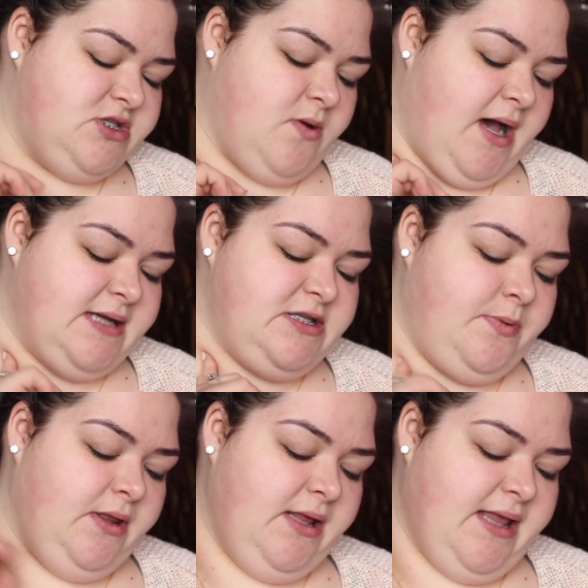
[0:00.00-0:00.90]
so I
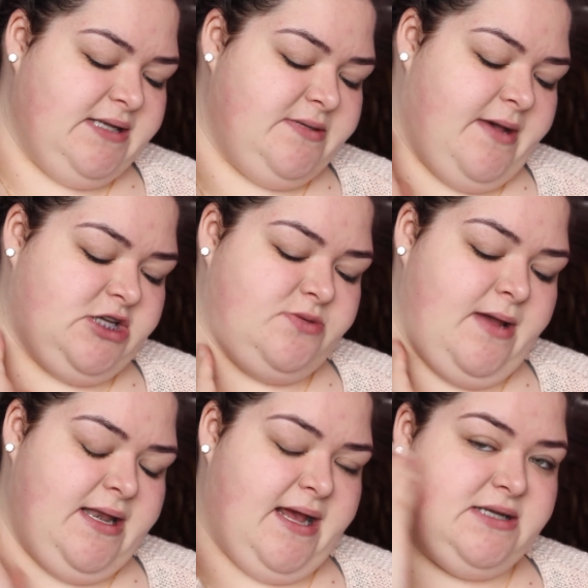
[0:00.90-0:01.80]
typically like to match
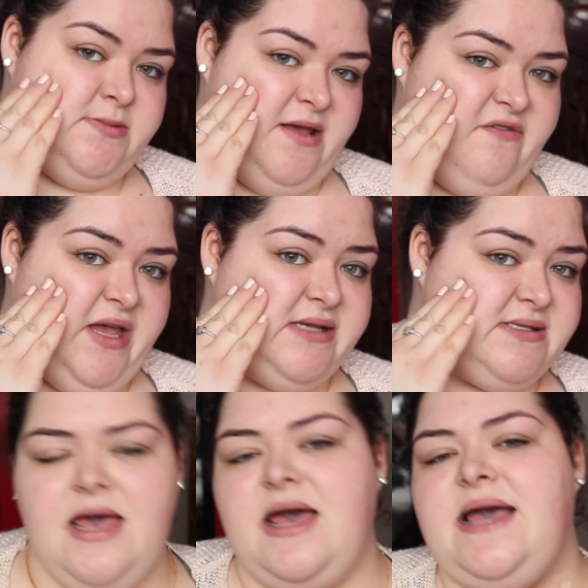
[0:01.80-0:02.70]
my neck to my face.